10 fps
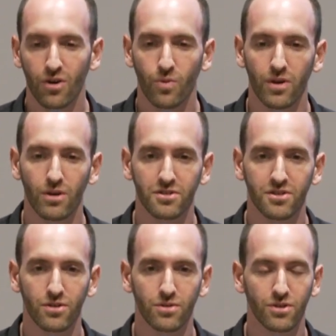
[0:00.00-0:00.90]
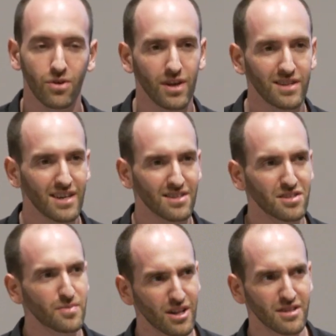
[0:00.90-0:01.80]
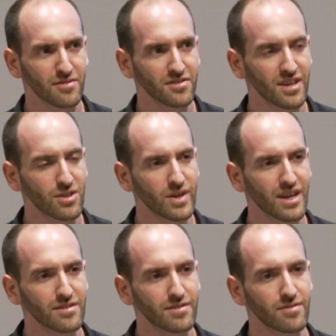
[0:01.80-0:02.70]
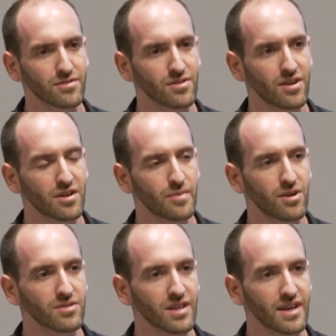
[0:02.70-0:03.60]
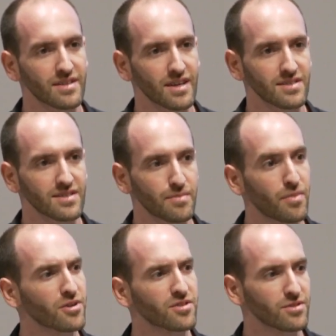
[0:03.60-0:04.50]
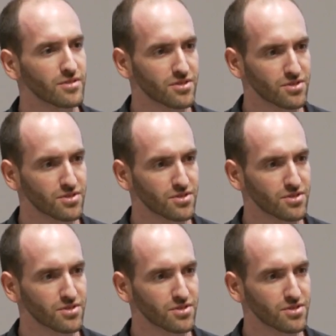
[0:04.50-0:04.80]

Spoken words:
We also know that at a small enough scale, we kind of have to talk about light as a particle.